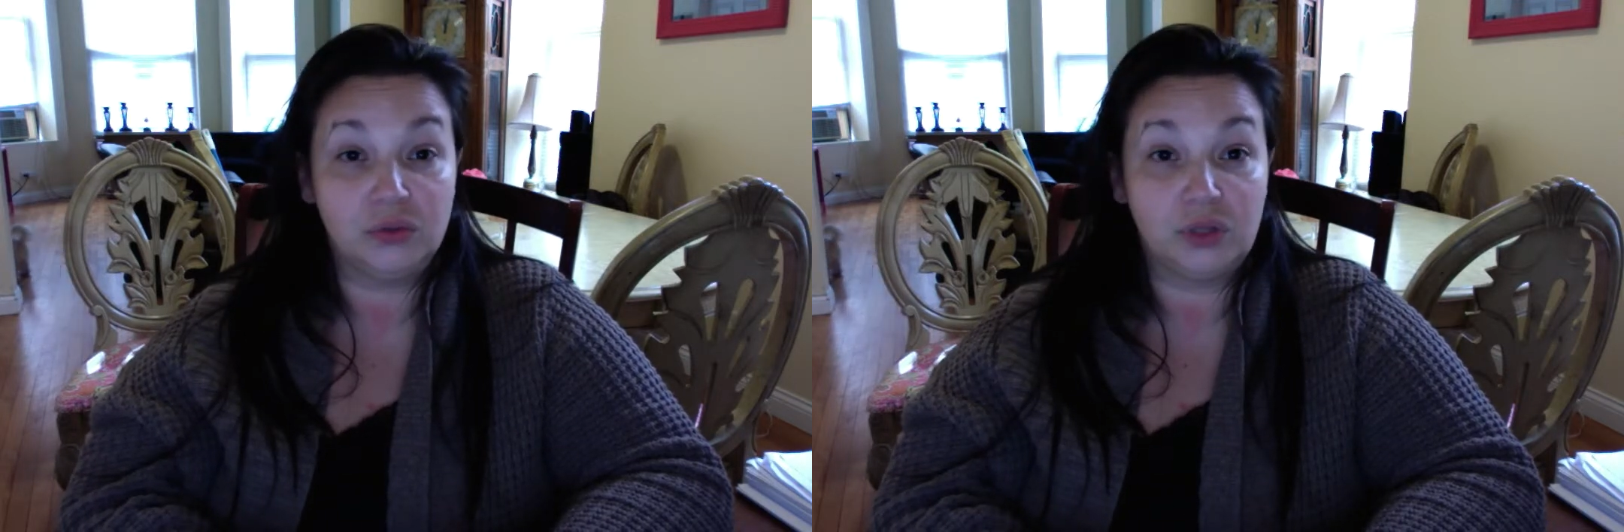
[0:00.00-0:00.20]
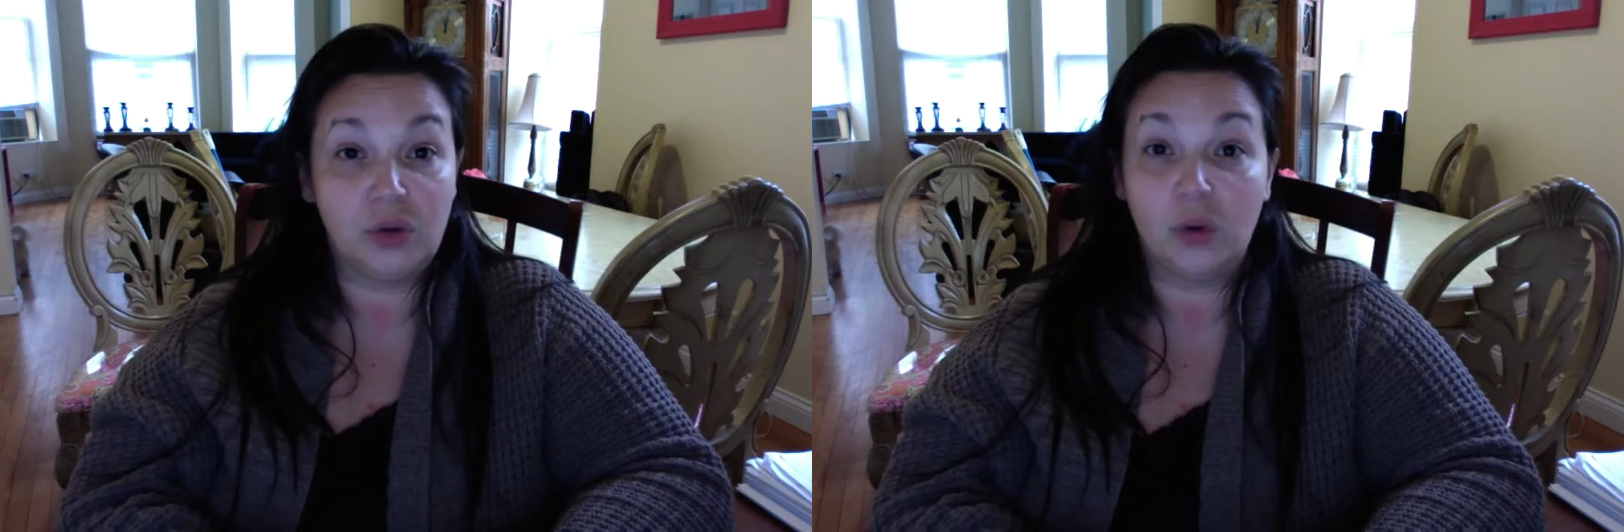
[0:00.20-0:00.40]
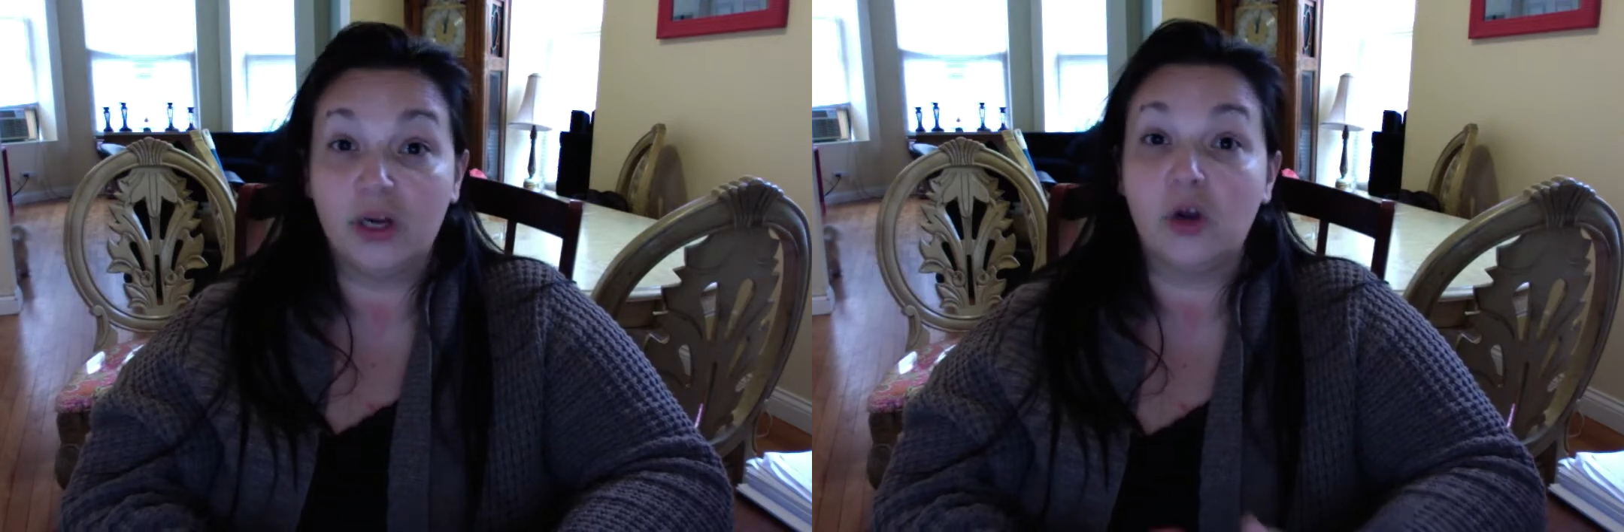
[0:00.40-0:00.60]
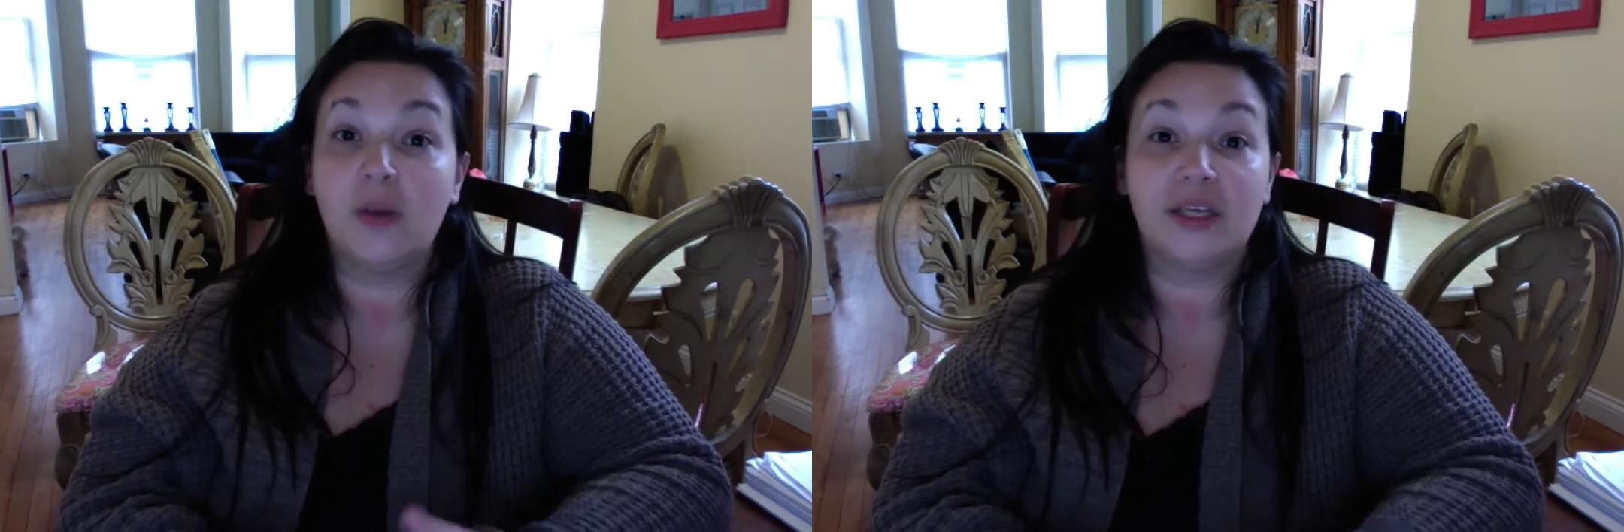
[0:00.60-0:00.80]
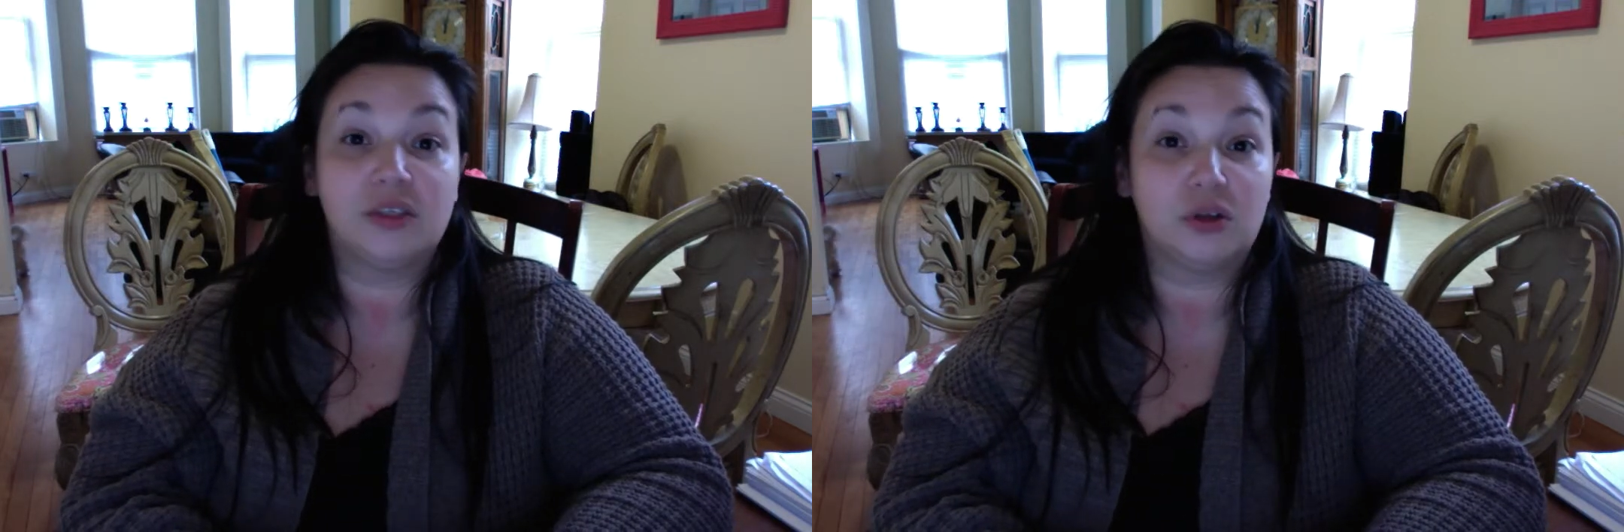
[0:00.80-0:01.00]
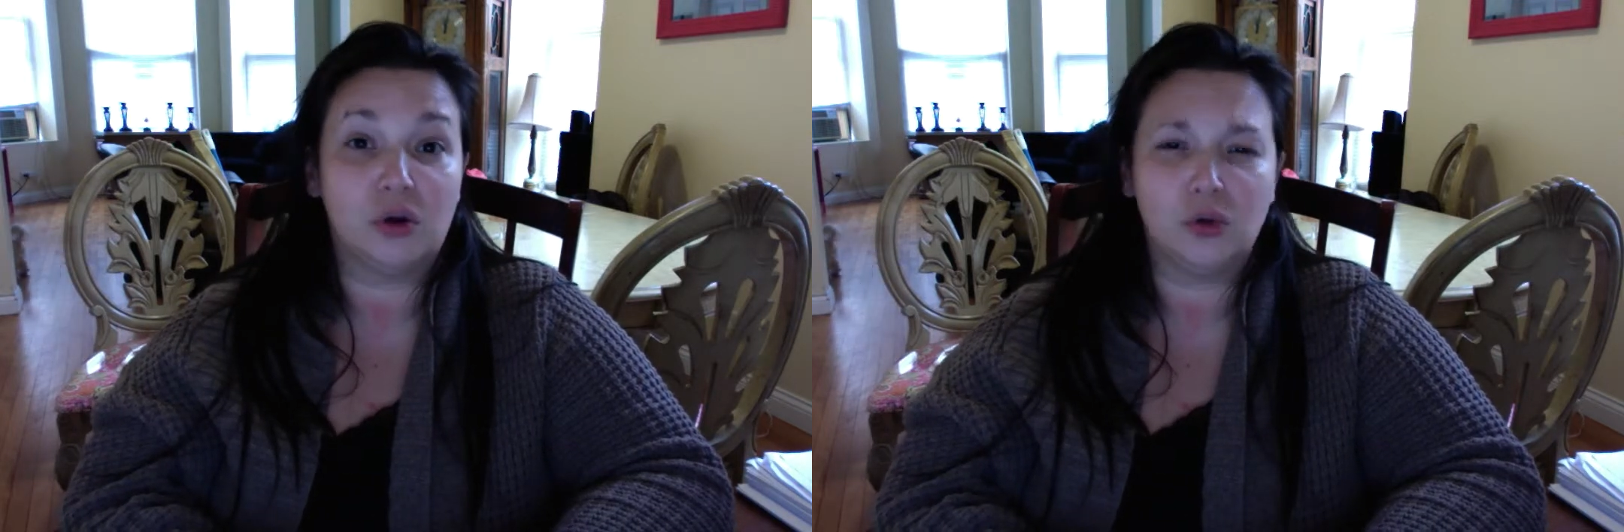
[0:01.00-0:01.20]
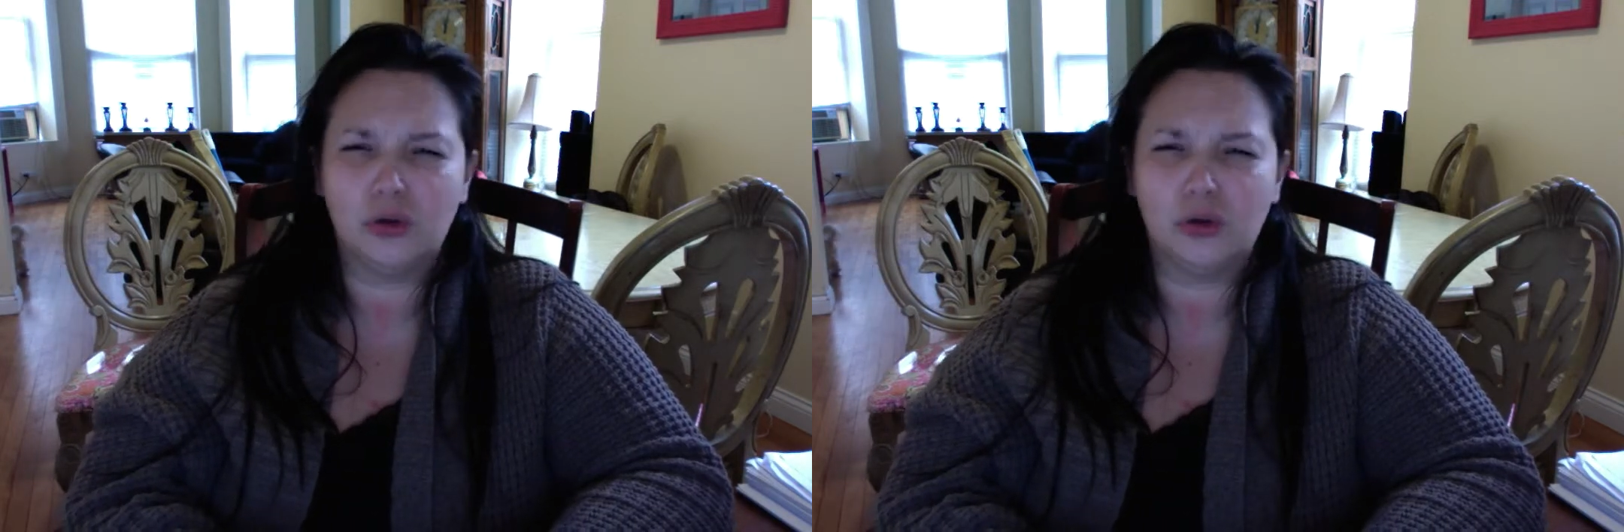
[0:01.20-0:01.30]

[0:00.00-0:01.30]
they want to go back to the old.